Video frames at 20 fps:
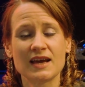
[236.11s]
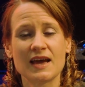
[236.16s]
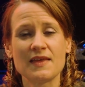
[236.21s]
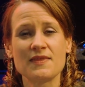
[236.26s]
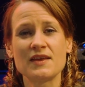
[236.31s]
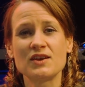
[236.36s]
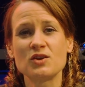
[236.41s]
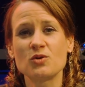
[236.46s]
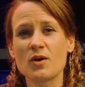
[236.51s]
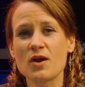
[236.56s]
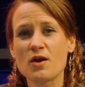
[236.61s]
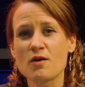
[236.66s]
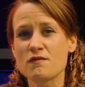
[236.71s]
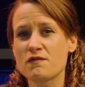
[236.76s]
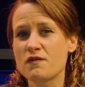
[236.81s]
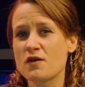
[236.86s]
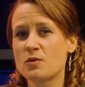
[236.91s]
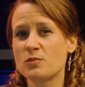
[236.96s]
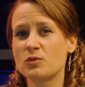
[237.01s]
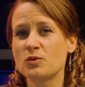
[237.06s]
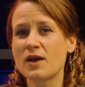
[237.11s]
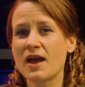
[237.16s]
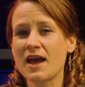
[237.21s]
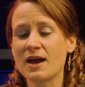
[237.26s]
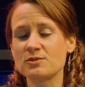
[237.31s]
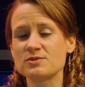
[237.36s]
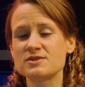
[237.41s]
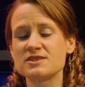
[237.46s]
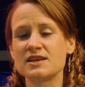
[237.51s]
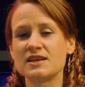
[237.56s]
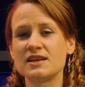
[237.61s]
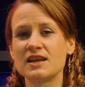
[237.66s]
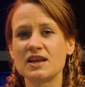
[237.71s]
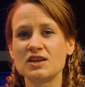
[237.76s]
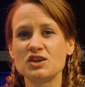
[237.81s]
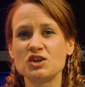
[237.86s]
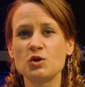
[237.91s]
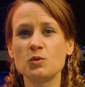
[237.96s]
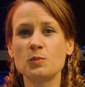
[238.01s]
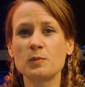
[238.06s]
and then you'll hear a verbal count-in
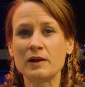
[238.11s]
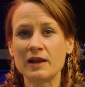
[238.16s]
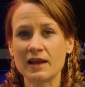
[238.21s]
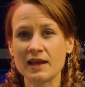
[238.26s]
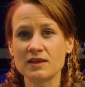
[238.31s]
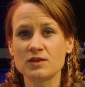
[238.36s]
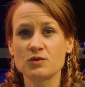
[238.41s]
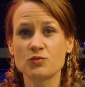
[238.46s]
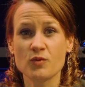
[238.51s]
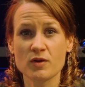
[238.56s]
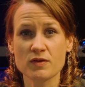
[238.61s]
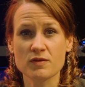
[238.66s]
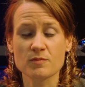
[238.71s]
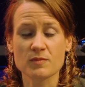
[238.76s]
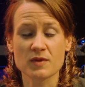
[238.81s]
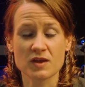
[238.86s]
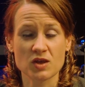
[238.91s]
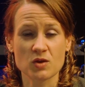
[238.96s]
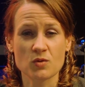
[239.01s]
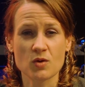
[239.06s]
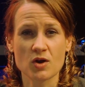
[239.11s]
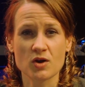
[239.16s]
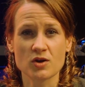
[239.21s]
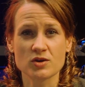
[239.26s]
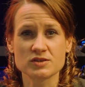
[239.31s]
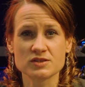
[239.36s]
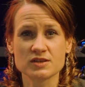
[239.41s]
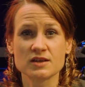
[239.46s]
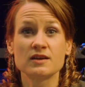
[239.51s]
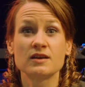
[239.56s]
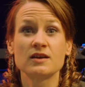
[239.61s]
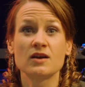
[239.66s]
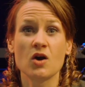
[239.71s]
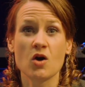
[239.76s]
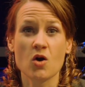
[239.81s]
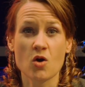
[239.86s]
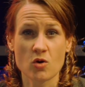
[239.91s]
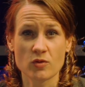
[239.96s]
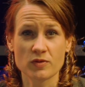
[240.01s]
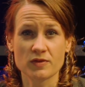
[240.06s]
and you play the rhythm that you heard
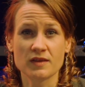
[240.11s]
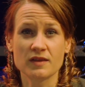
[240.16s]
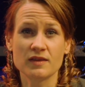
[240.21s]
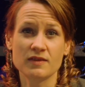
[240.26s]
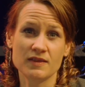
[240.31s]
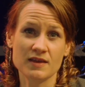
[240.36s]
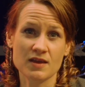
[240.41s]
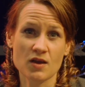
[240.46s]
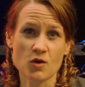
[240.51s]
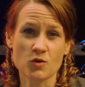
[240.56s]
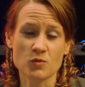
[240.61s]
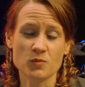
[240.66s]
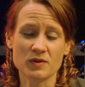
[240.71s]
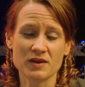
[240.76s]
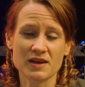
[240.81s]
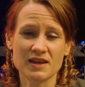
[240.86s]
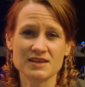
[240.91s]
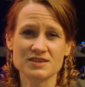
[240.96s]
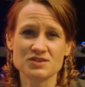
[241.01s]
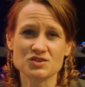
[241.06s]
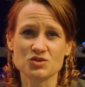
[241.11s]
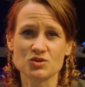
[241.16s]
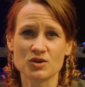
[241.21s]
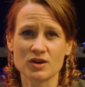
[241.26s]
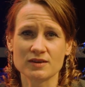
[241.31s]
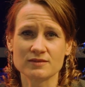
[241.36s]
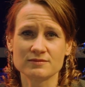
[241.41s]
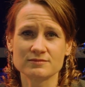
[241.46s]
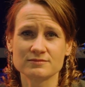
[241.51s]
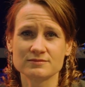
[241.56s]
on the open E string.